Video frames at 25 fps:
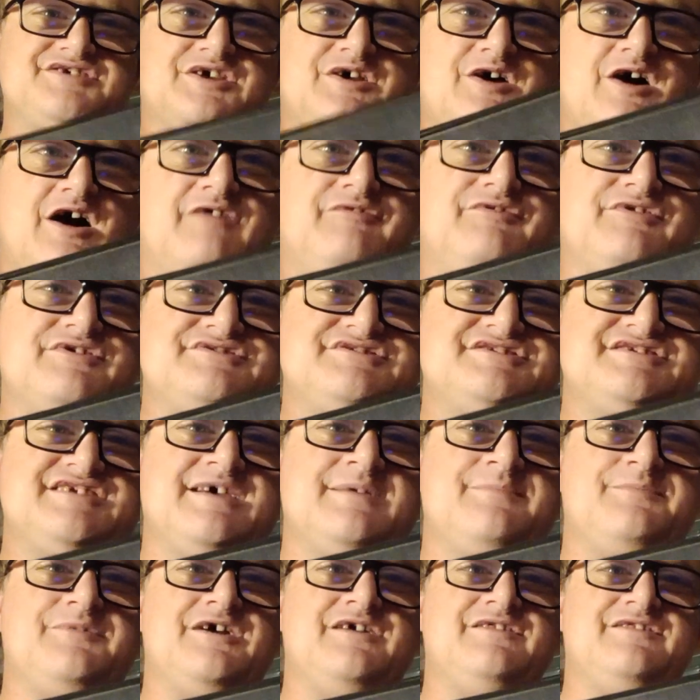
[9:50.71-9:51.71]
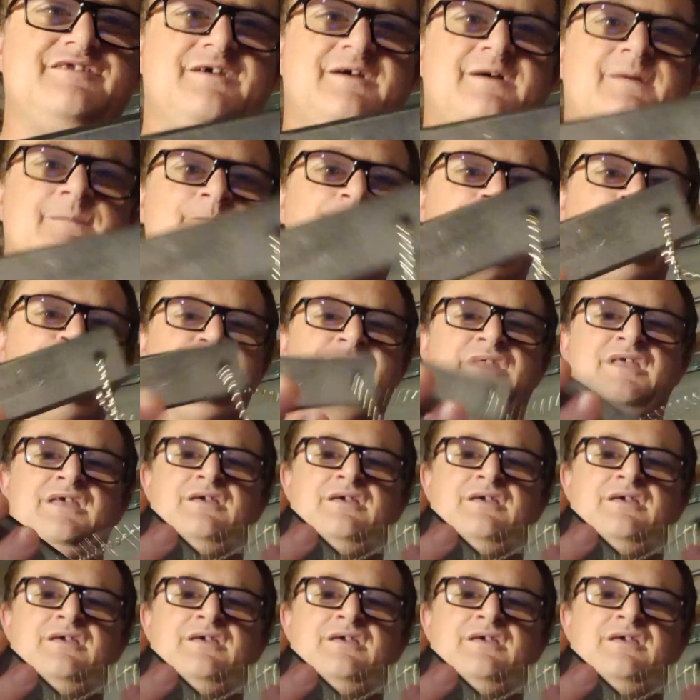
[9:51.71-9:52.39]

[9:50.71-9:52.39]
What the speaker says: a Coughlin stamp right there.